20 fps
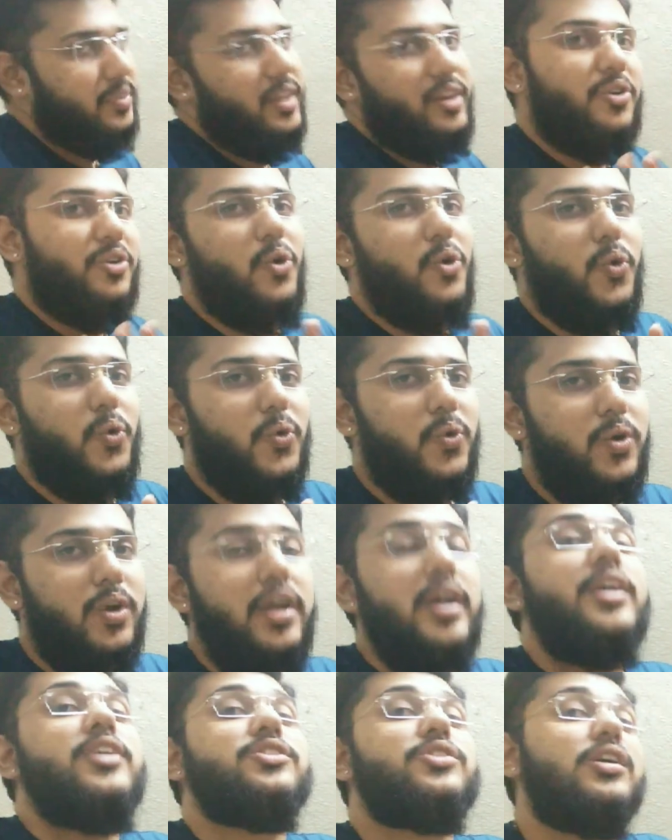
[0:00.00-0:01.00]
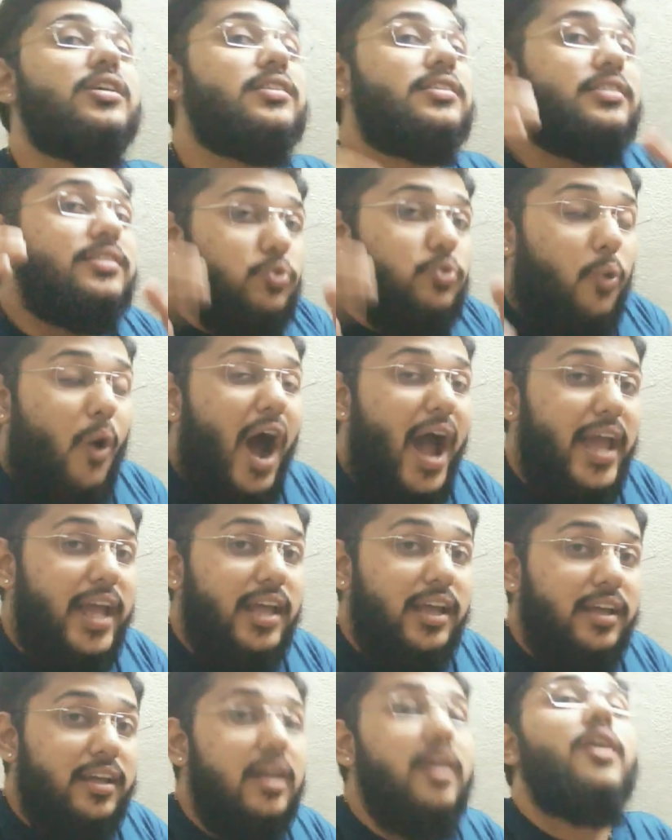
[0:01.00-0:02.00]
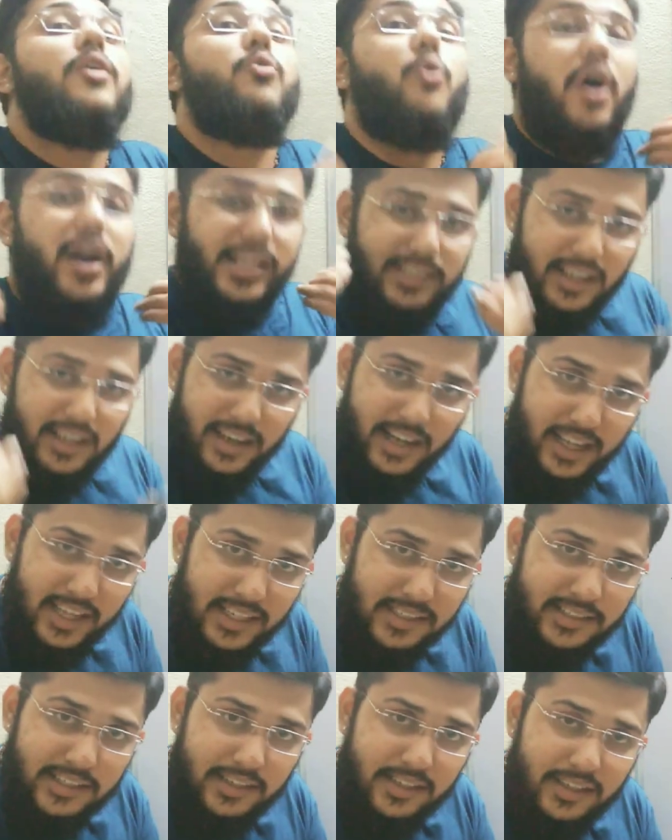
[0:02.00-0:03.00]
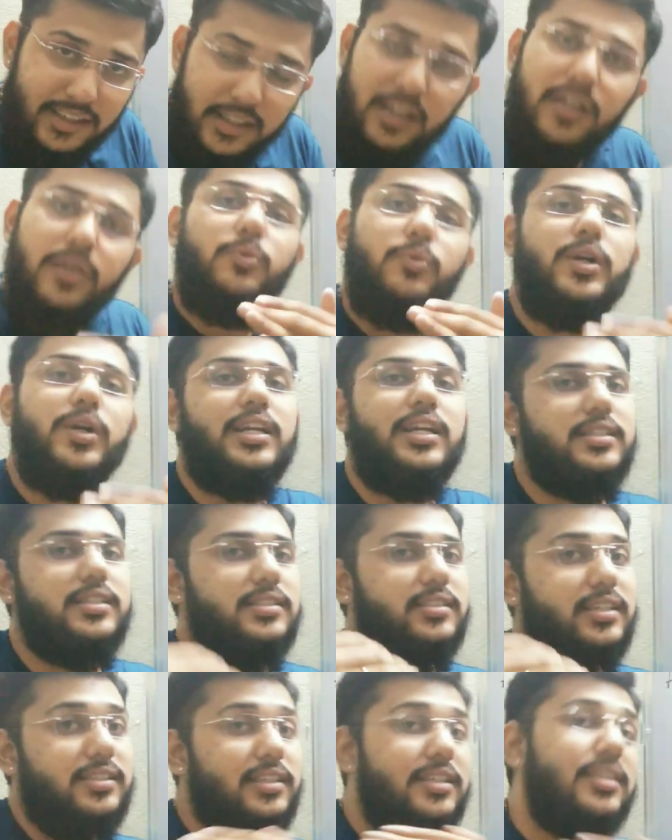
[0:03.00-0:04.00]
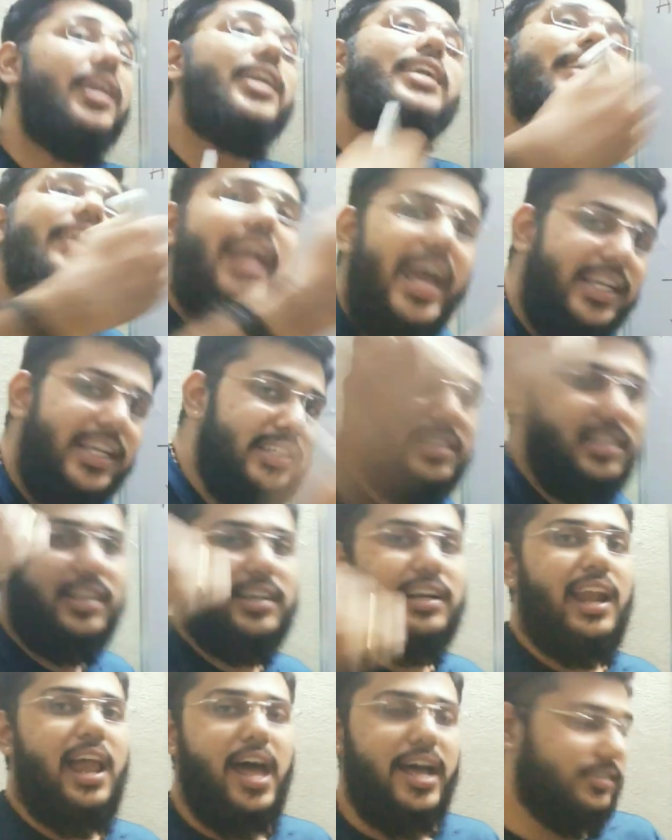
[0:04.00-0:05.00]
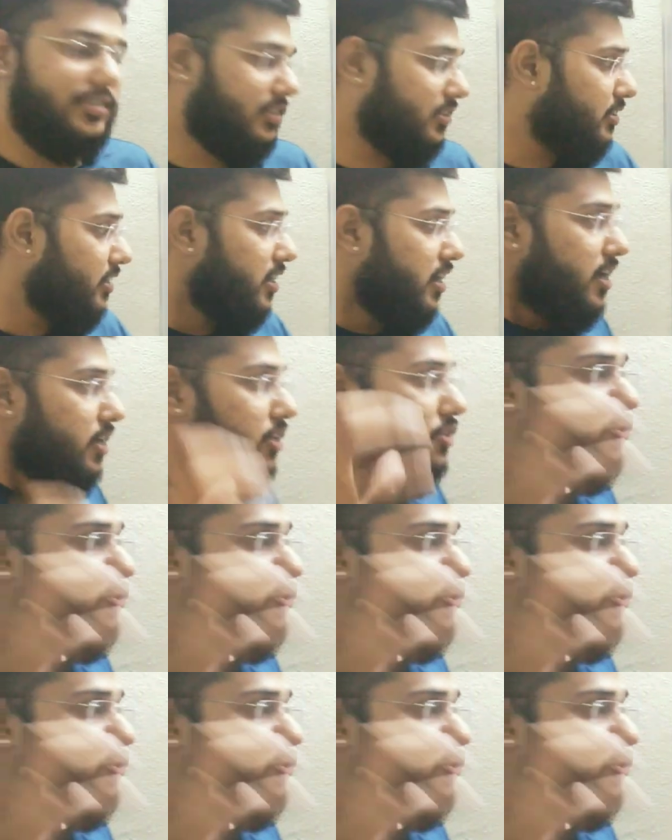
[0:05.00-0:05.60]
No. So why? What is the reason? We'll discuss in the next class.